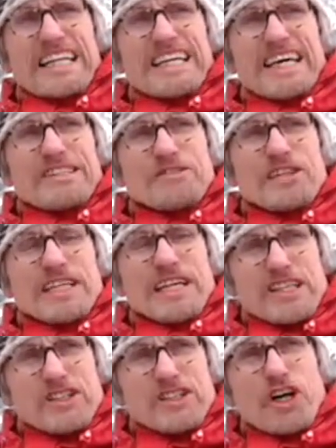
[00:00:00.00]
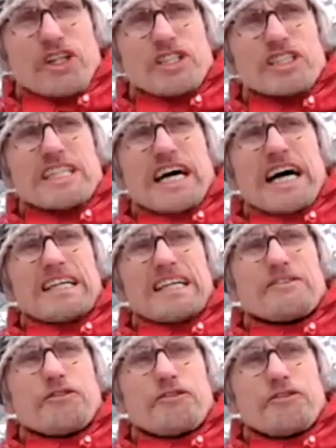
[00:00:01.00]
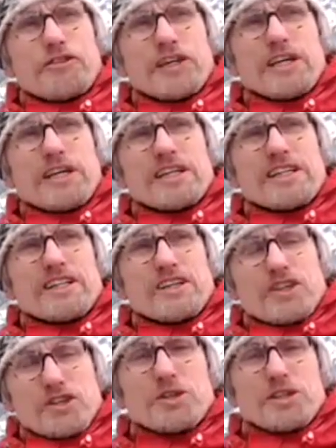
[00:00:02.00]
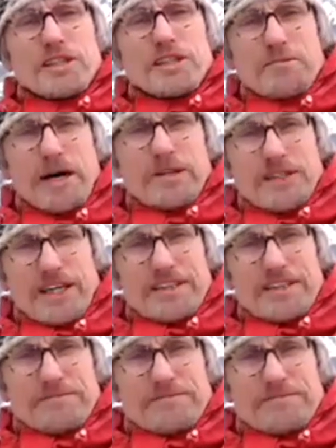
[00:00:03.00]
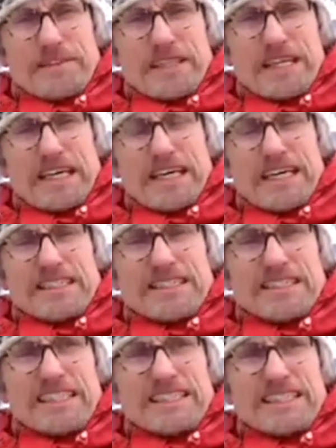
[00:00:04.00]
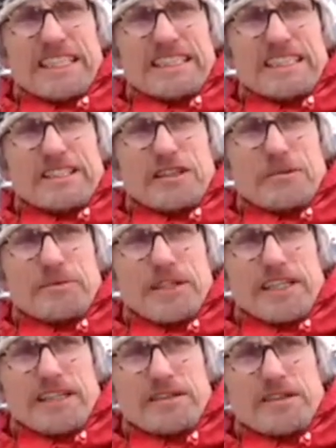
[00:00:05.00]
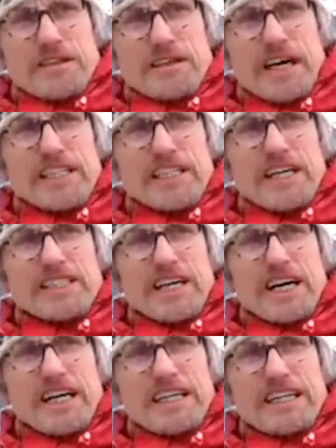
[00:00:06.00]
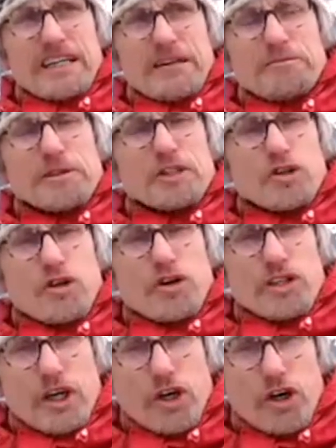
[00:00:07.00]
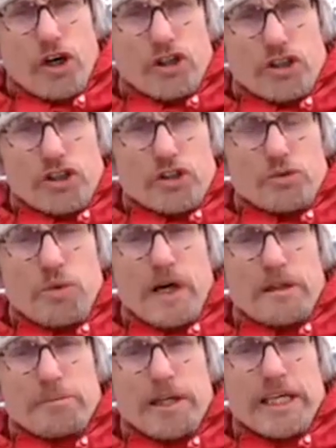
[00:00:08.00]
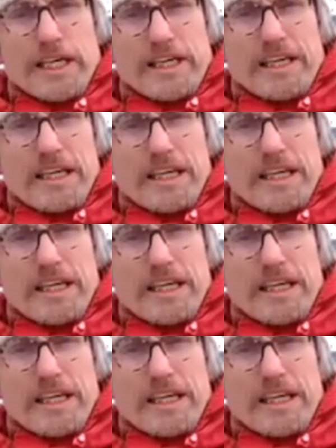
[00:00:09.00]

And then really acknowledge that and feel good about that. It's in a sense, it's something uh, Anna and I have been calling conscious well-being.